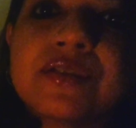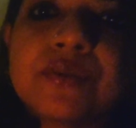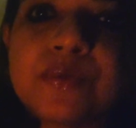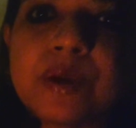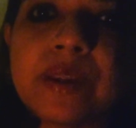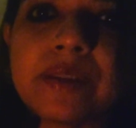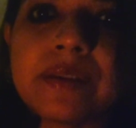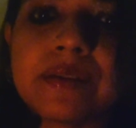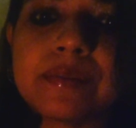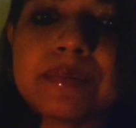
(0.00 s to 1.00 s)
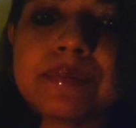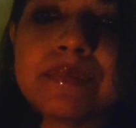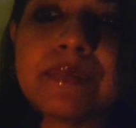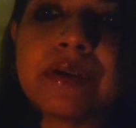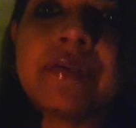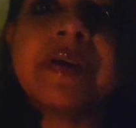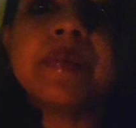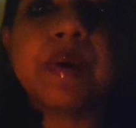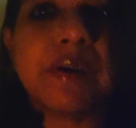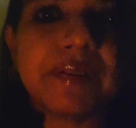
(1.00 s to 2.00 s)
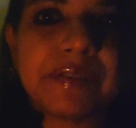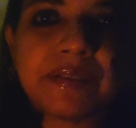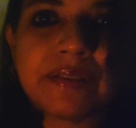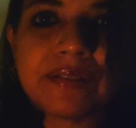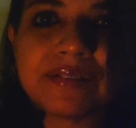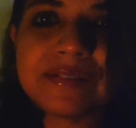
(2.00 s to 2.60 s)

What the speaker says: to do with rebirth.